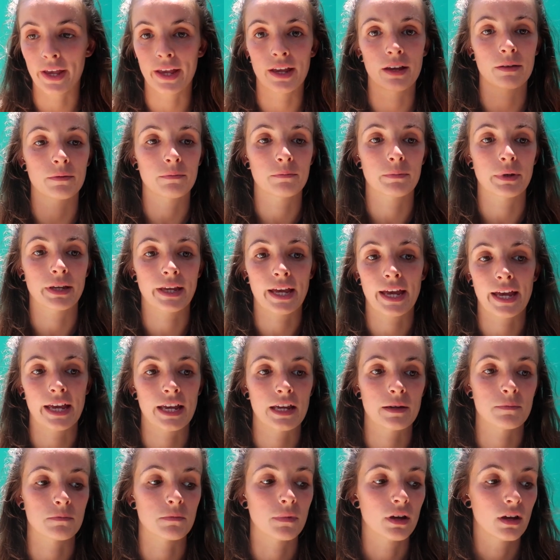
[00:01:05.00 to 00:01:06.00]
it
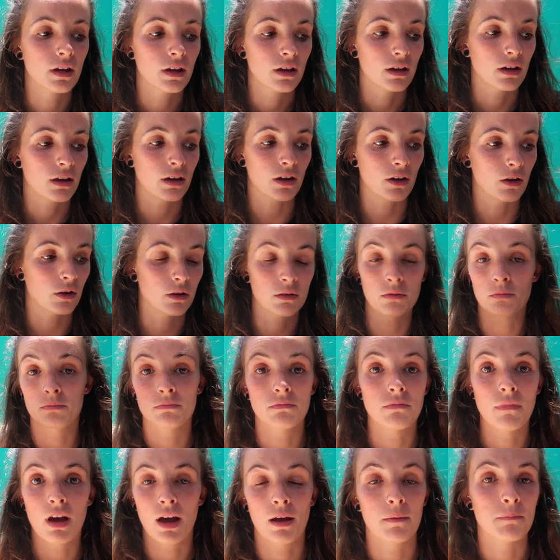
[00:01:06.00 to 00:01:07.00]
became
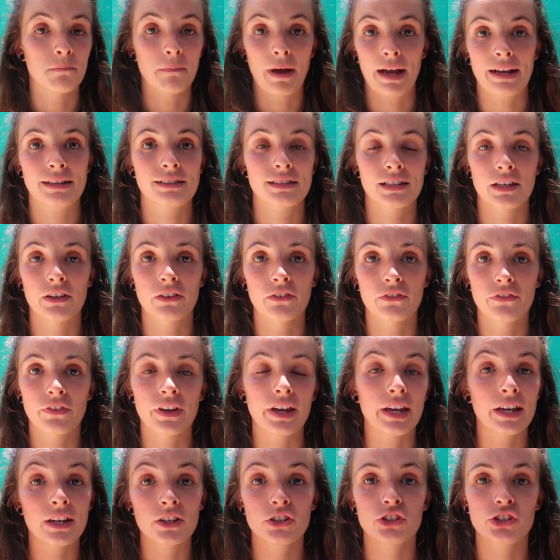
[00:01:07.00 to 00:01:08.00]
a massive
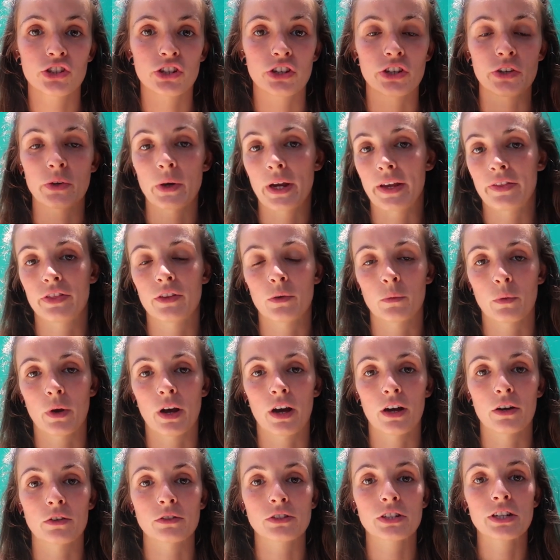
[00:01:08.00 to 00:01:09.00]
issue in the
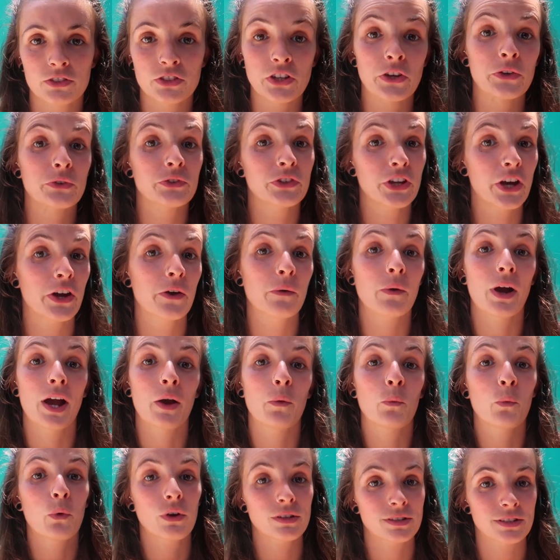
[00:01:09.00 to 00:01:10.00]
world. So no, I
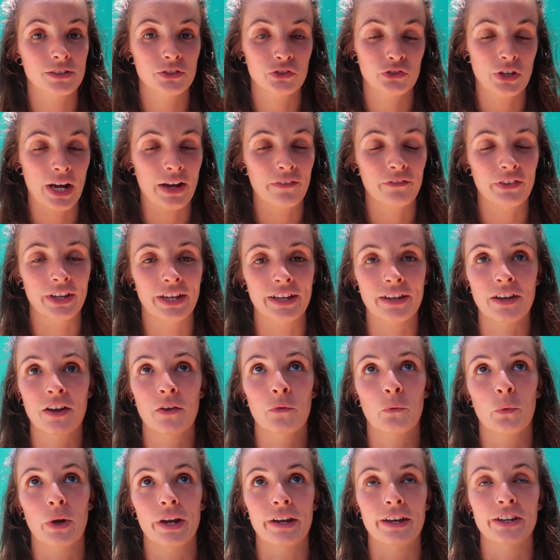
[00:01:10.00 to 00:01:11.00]
wasn't traveling
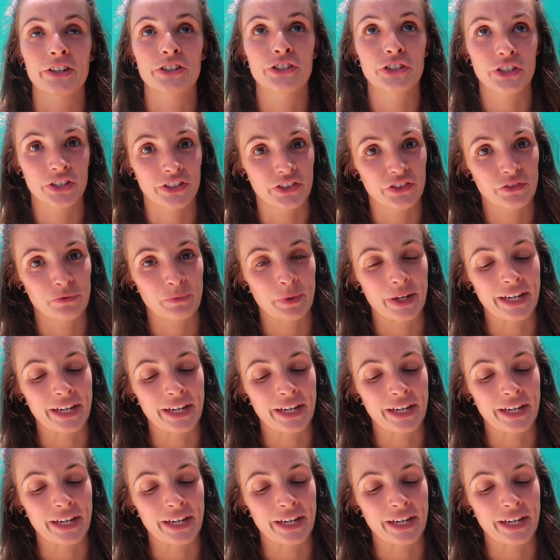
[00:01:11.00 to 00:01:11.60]
when I shouldn't have